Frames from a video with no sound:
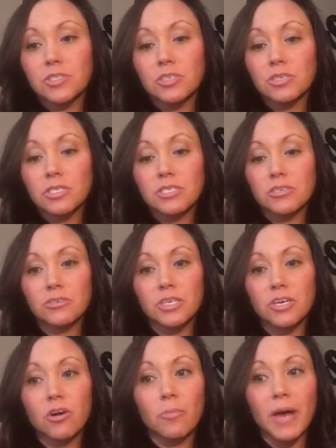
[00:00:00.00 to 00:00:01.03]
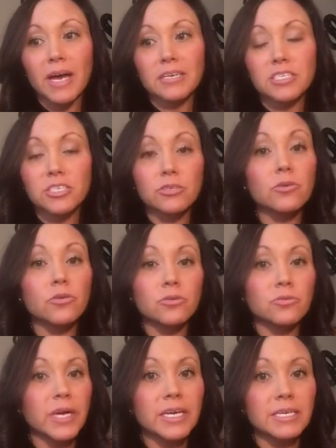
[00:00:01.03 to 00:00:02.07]
you can certainly go back to your
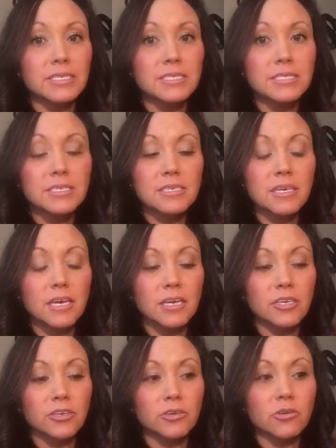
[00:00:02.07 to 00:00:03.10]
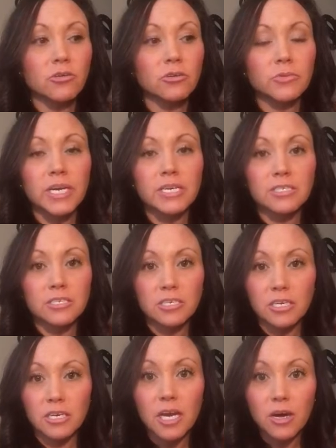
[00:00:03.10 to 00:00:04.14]
old ways. And your old ways are
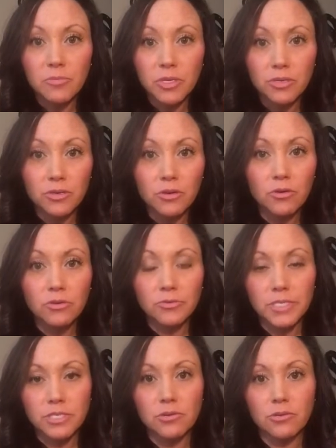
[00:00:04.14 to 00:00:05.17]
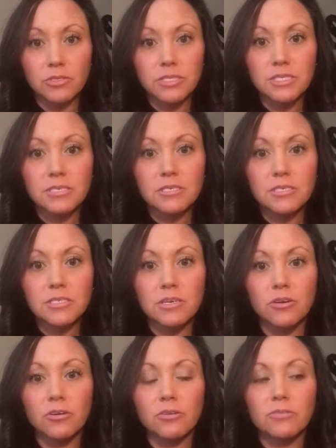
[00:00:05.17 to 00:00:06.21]
going to come your old results.
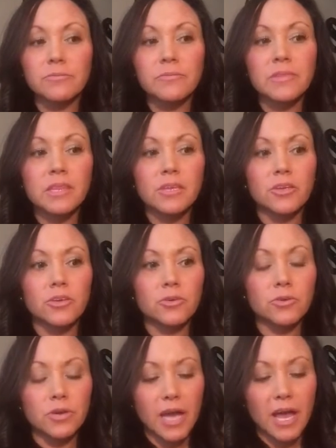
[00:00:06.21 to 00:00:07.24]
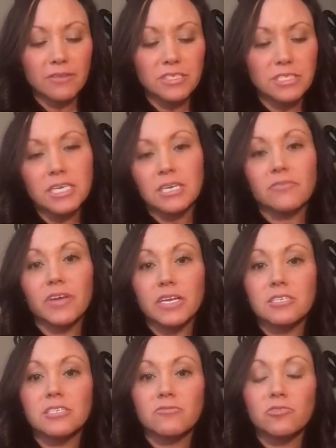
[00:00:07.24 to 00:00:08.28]
So you have to take
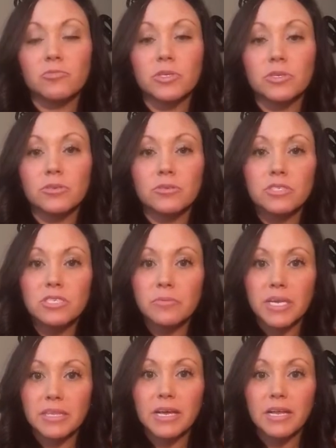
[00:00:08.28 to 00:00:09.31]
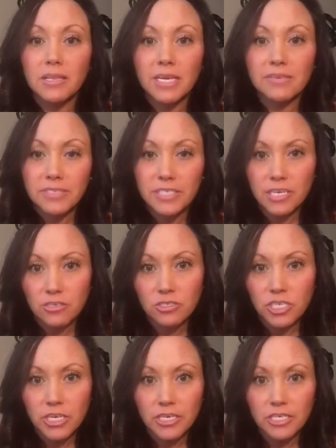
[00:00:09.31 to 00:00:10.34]
advantage of the balloon to make that lifestyle
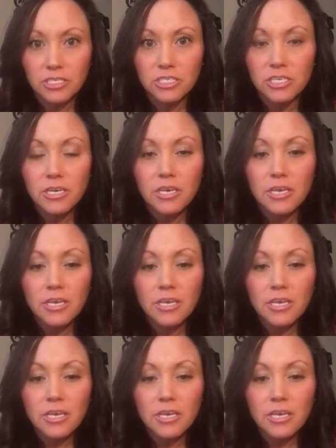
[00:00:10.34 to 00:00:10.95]
change